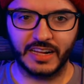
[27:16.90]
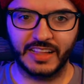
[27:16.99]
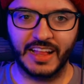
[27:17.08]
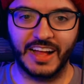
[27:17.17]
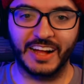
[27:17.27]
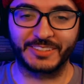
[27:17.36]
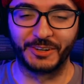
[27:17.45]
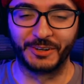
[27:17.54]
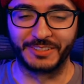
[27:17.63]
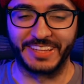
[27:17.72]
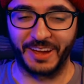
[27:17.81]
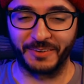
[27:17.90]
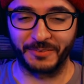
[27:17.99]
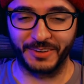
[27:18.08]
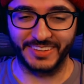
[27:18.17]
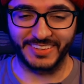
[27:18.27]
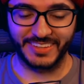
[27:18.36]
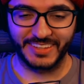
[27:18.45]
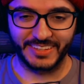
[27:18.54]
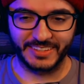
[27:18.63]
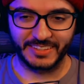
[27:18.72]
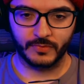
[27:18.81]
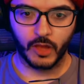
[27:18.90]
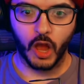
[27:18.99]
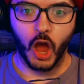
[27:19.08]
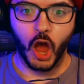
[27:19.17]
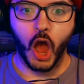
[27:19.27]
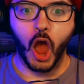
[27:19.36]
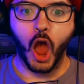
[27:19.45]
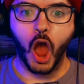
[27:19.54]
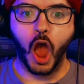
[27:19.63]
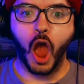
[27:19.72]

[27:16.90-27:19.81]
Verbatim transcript: clocked with that one. Oh,